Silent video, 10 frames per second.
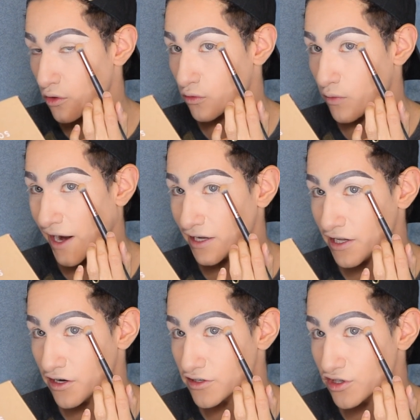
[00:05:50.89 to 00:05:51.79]
right
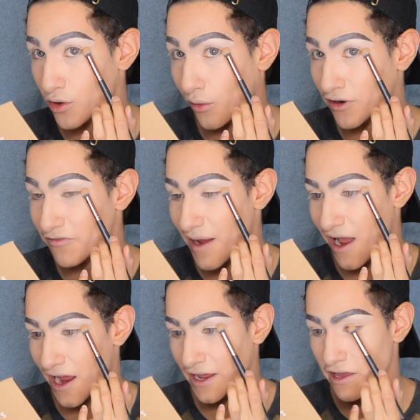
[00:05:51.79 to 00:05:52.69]
here to the corner of my
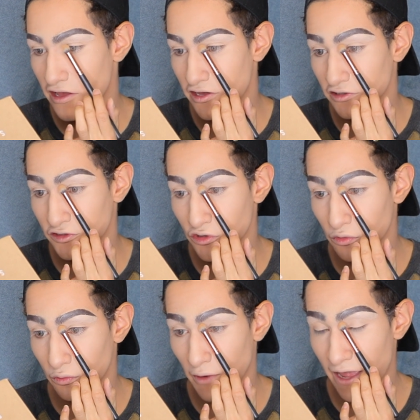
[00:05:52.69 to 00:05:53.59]
eye
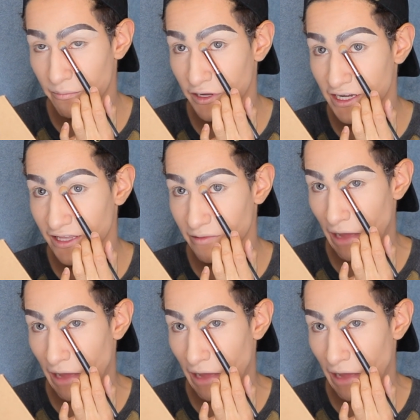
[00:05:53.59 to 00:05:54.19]
to right beneath